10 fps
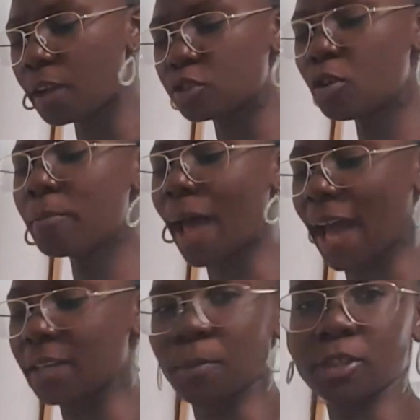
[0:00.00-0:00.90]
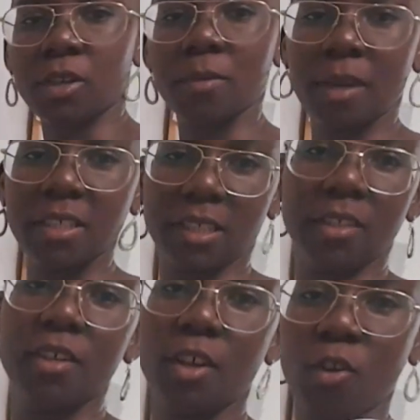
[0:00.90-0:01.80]
It's not bad, but it's not
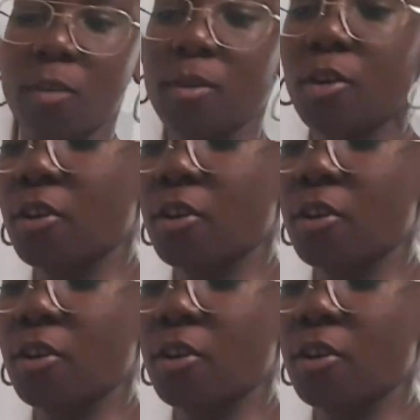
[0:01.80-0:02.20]
amazing. Look at me